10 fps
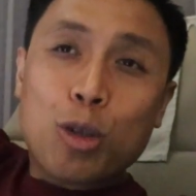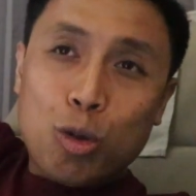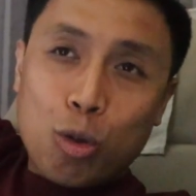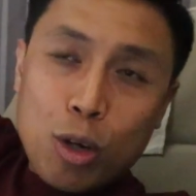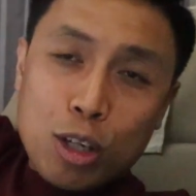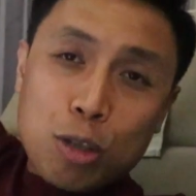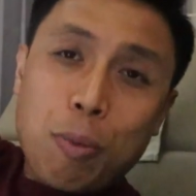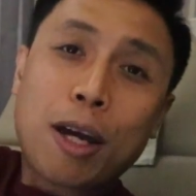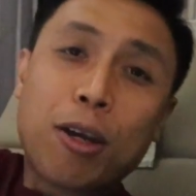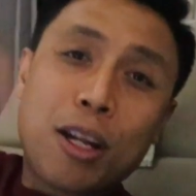to
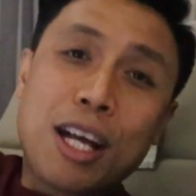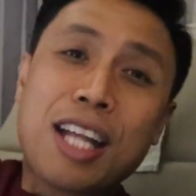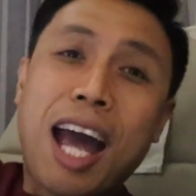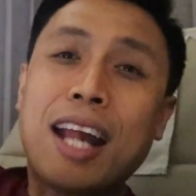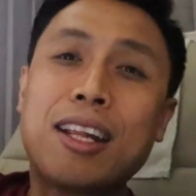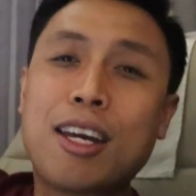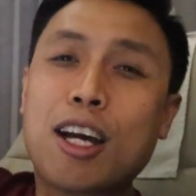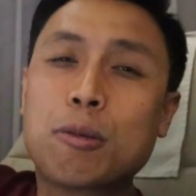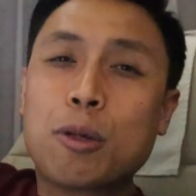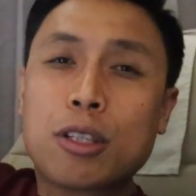speculate and
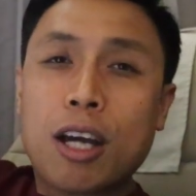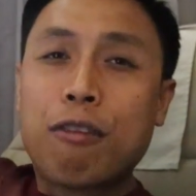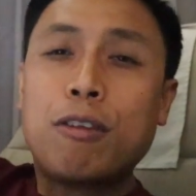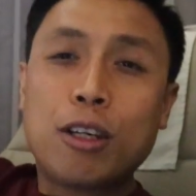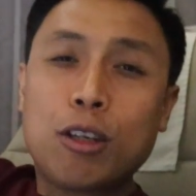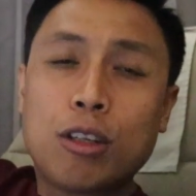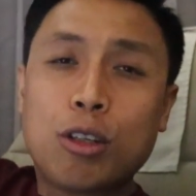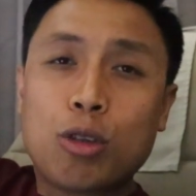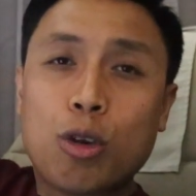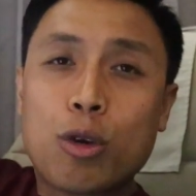guess because everything you
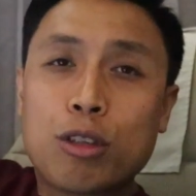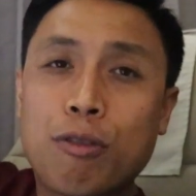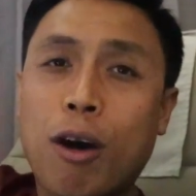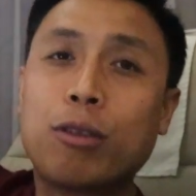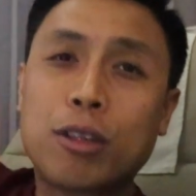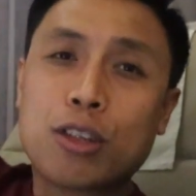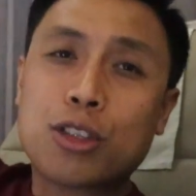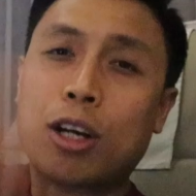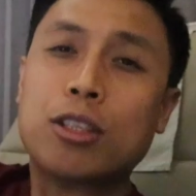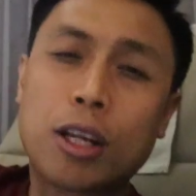need to know is found in the
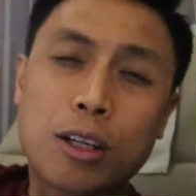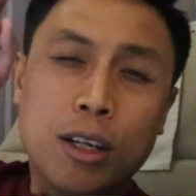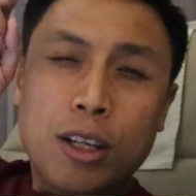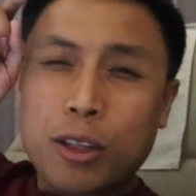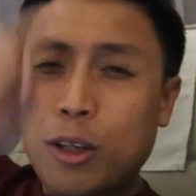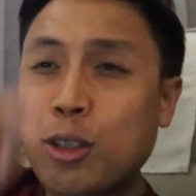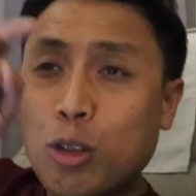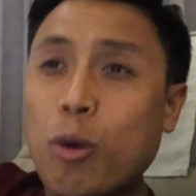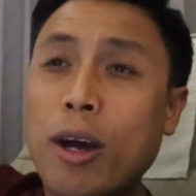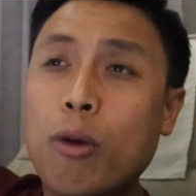charts. And the
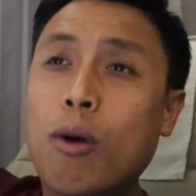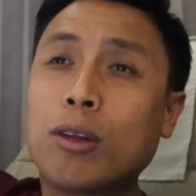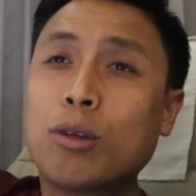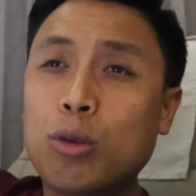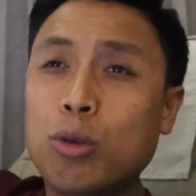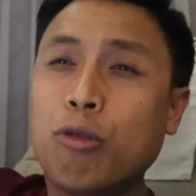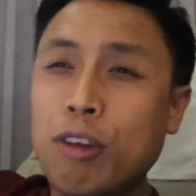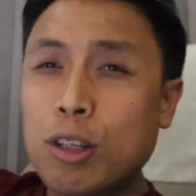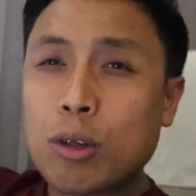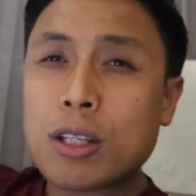reason why I want to do
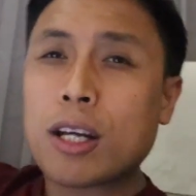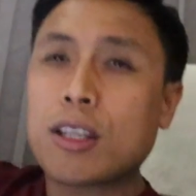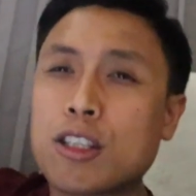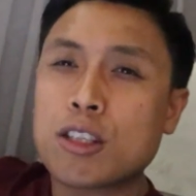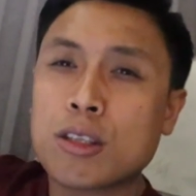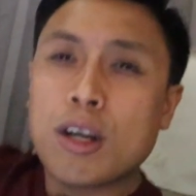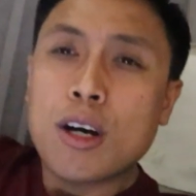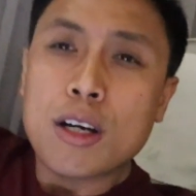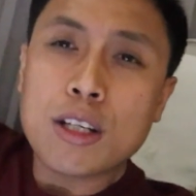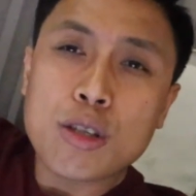videos like this
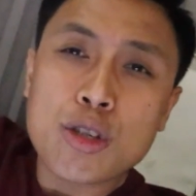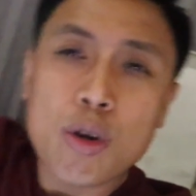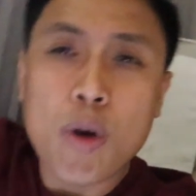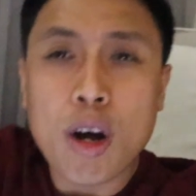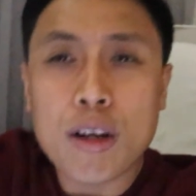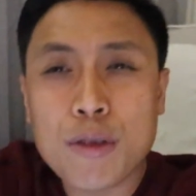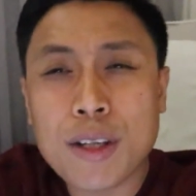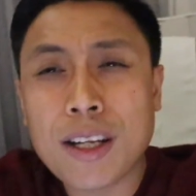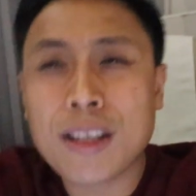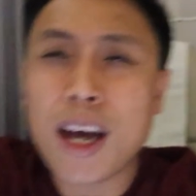is to show all of you
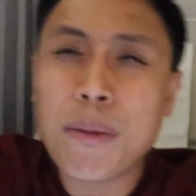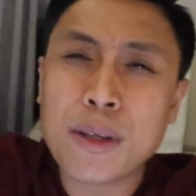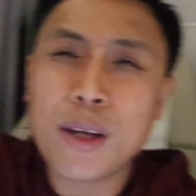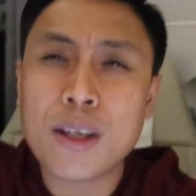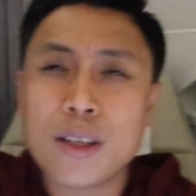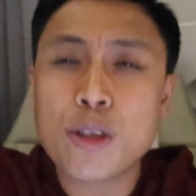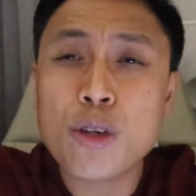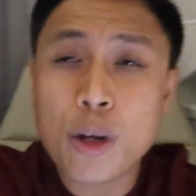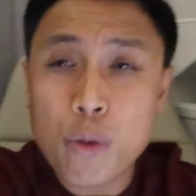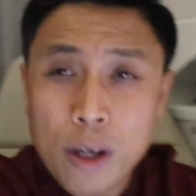that it can be done, that you
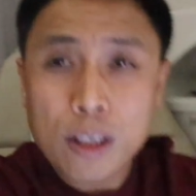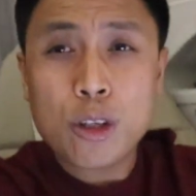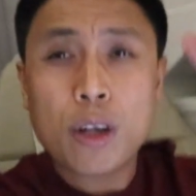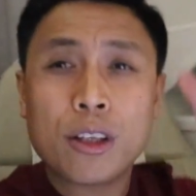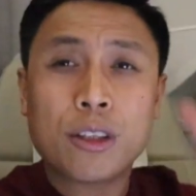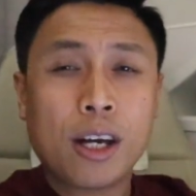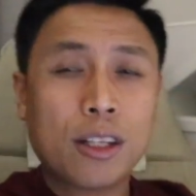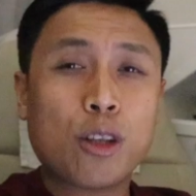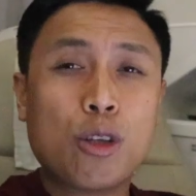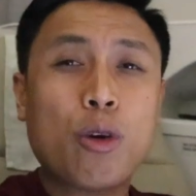can win, that you can trade,
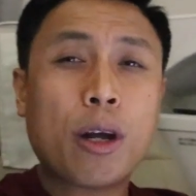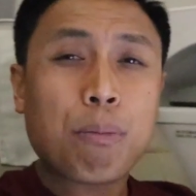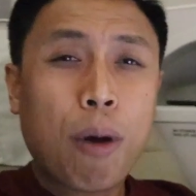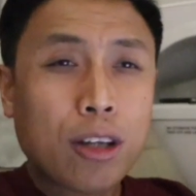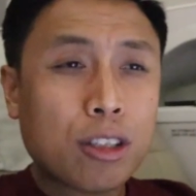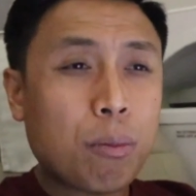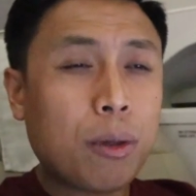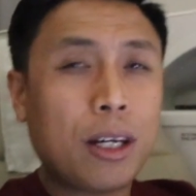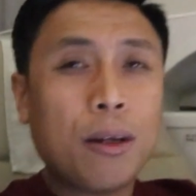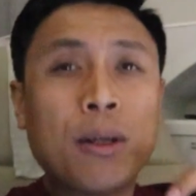that you can possibly